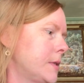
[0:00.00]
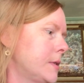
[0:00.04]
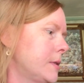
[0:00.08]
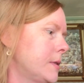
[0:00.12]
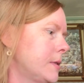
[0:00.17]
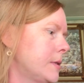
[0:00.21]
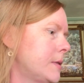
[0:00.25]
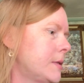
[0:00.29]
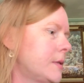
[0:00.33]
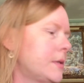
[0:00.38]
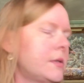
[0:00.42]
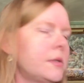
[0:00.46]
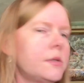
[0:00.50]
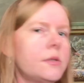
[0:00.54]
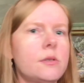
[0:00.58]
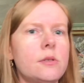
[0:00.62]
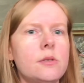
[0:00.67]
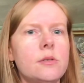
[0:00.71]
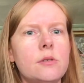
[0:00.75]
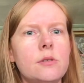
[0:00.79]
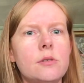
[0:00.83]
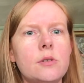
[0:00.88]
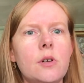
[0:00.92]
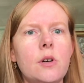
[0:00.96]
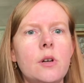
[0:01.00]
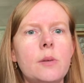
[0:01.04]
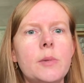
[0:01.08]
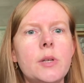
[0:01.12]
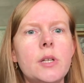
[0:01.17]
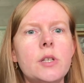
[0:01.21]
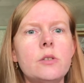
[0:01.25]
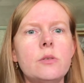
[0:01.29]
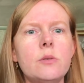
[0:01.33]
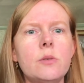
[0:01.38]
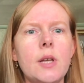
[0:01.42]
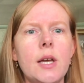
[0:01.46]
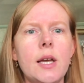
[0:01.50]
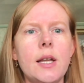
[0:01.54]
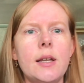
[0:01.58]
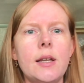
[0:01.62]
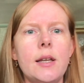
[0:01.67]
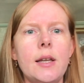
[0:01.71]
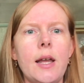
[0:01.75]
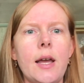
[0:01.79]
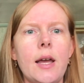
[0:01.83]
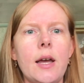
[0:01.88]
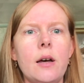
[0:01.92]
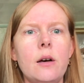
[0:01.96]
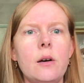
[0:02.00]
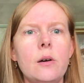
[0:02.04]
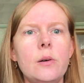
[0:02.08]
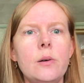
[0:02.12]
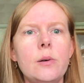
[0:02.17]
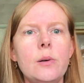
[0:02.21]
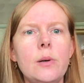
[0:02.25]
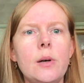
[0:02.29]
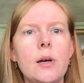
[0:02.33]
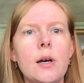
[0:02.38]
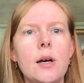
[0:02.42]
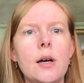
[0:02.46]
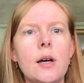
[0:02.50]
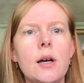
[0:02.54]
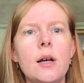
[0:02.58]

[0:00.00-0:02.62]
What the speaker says: So I'm going to do that now.